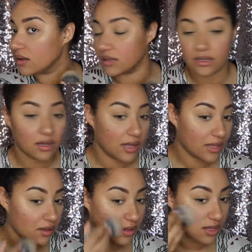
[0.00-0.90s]
Y'all,
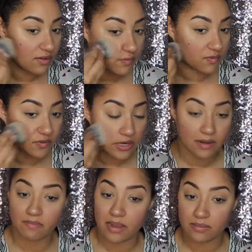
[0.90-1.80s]
I look like a
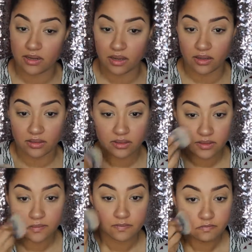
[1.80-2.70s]
freaking baby doll.
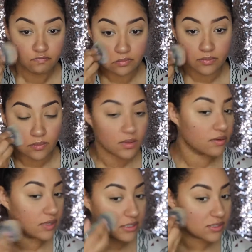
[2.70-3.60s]

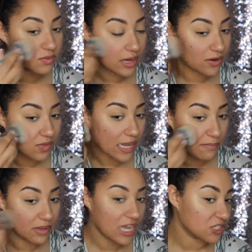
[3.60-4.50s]
This is why I don't like
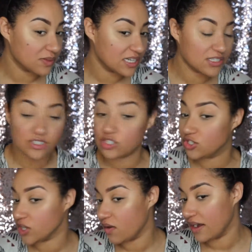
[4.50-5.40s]
blush, because this is
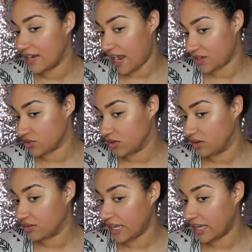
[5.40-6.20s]
so unnatural.